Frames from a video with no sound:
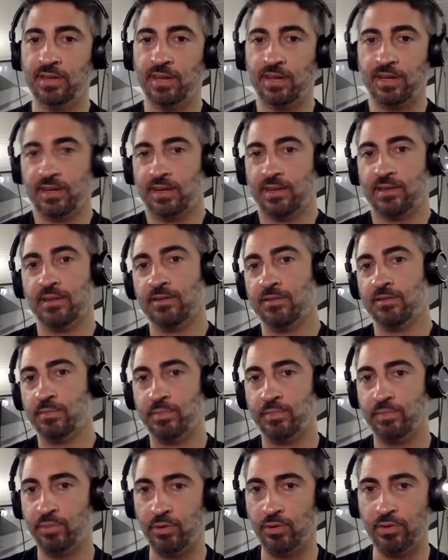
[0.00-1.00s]
and they're
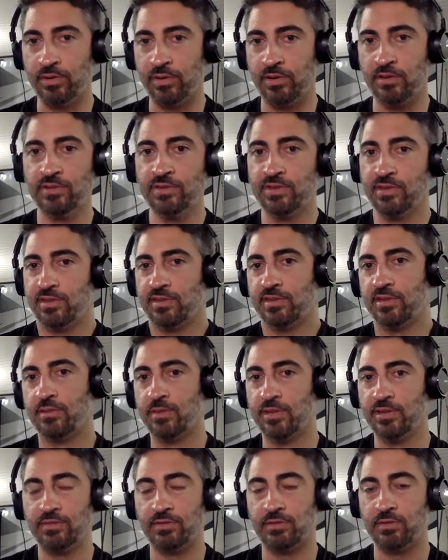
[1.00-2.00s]
useless
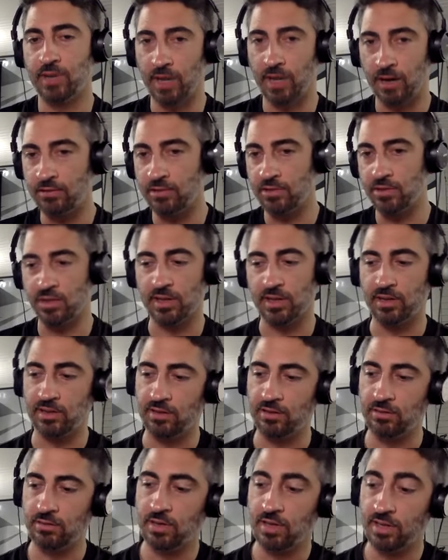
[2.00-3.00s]
almost for what I was trying
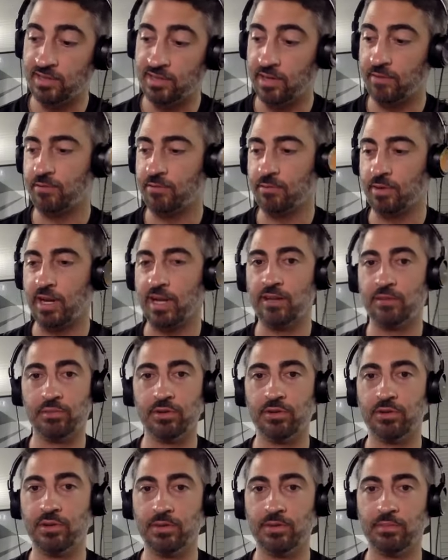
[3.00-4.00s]
to do, except for when I had to
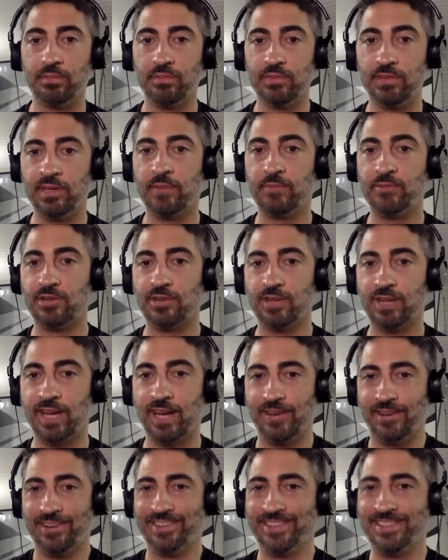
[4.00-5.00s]
pull the dump truck
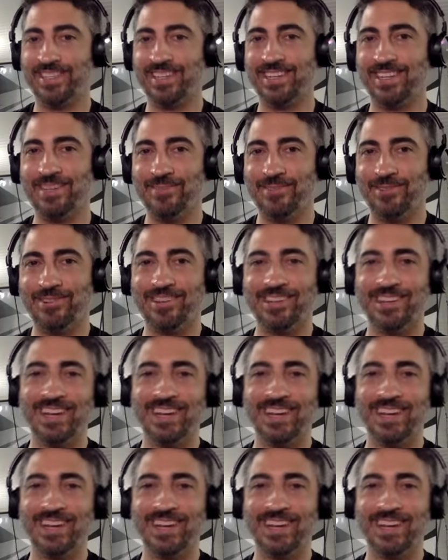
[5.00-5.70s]
out on Sunday morning.